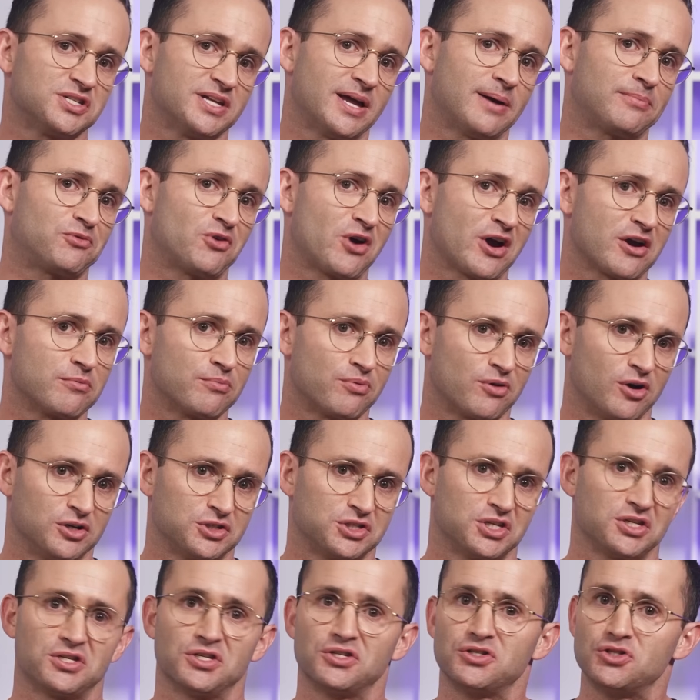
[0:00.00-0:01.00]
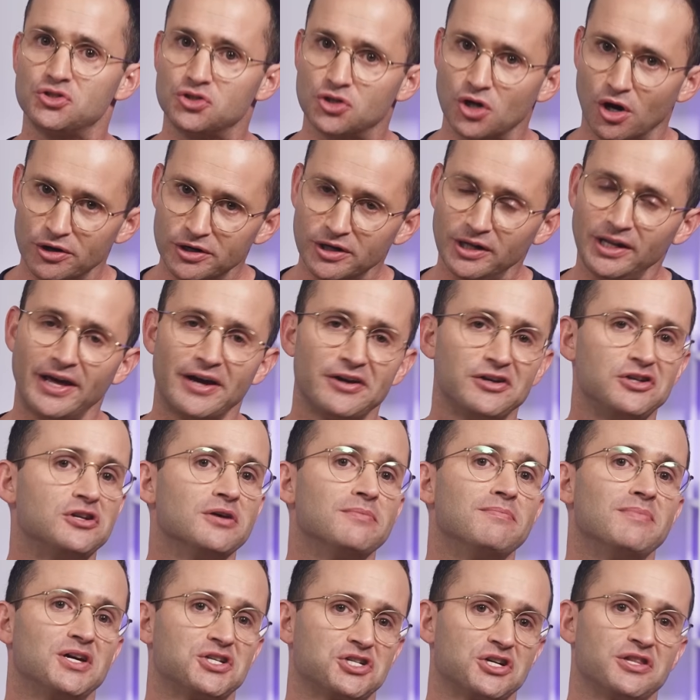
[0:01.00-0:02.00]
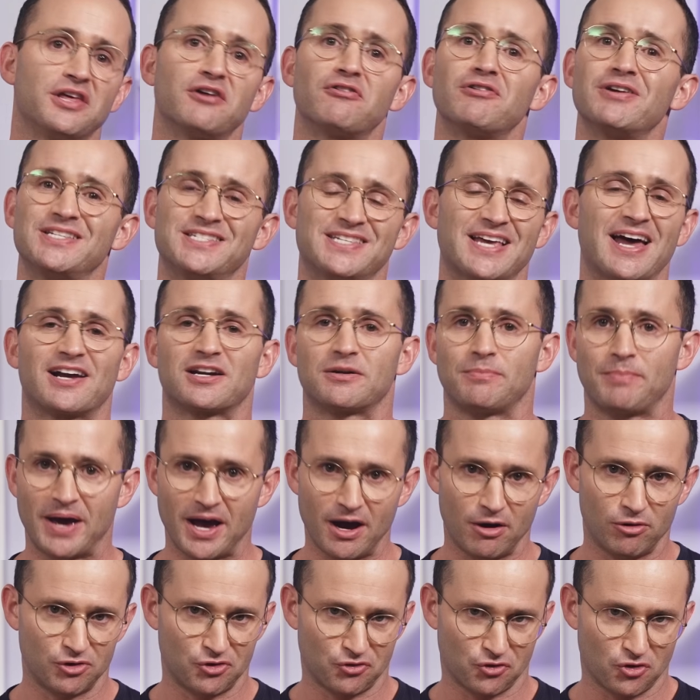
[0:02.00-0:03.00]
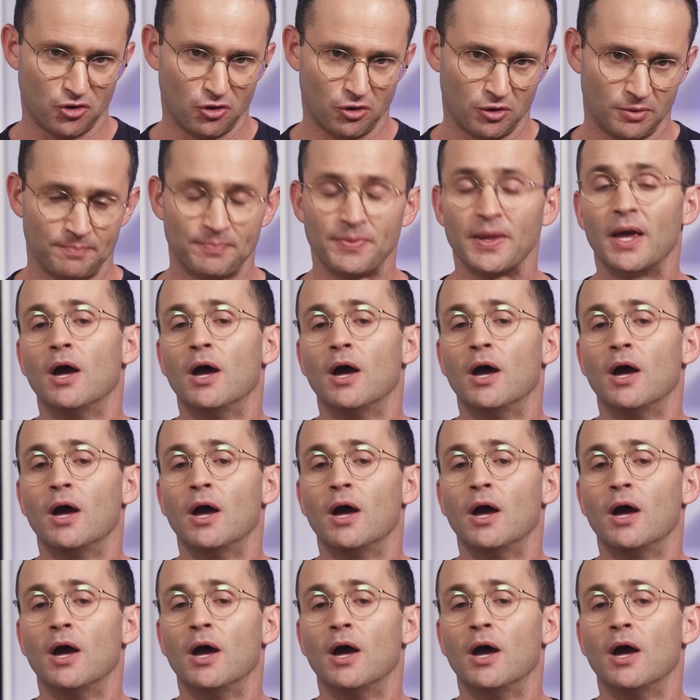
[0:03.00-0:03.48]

Snapdragon processors don't allow you to measure their exact power draw.